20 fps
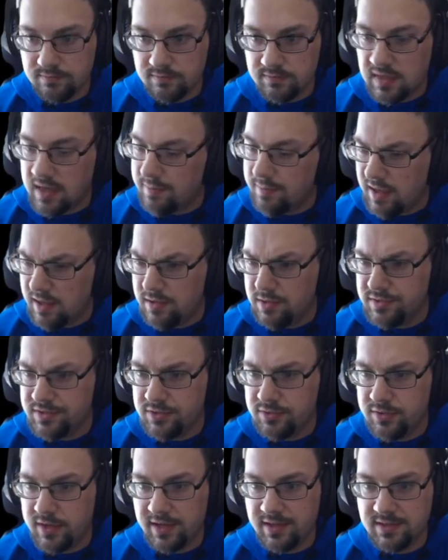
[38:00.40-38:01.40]
I may lose a
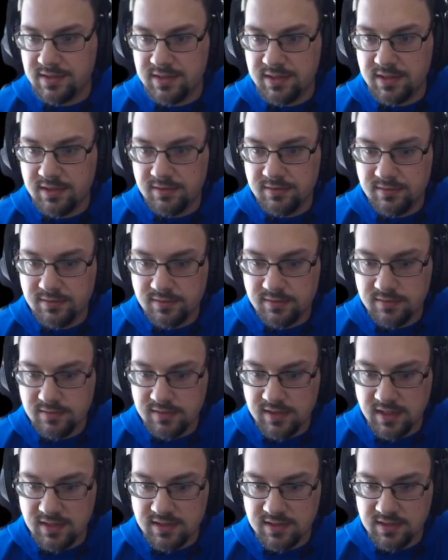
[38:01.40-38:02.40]
dragon still.
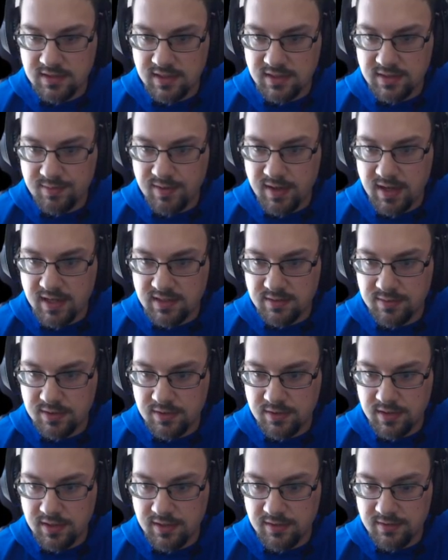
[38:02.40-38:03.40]
That's a
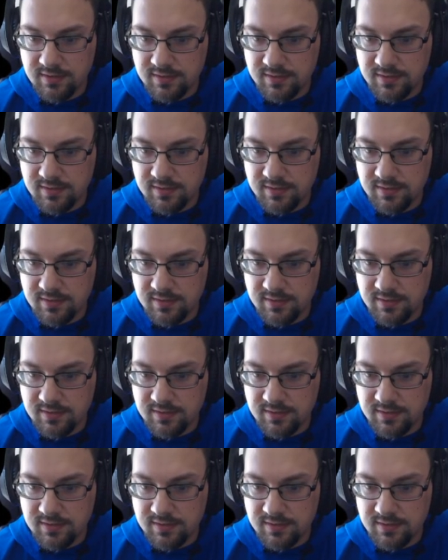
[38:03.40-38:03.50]
possibility.